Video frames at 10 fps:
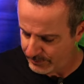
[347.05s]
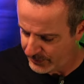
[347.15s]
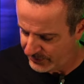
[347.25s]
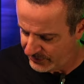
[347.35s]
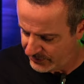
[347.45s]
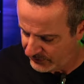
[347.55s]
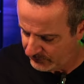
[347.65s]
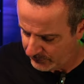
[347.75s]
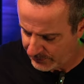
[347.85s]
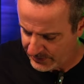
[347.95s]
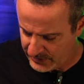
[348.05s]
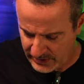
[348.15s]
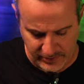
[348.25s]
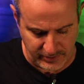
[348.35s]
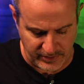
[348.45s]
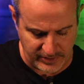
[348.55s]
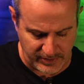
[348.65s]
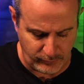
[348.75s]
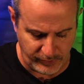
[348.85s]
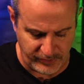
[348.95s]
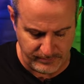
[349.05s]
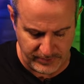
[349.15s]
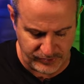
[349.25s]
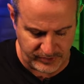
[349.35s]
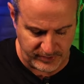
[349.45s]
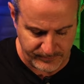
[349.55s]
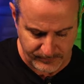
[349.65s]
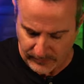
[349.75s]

but this little thing here I, I wanted to mention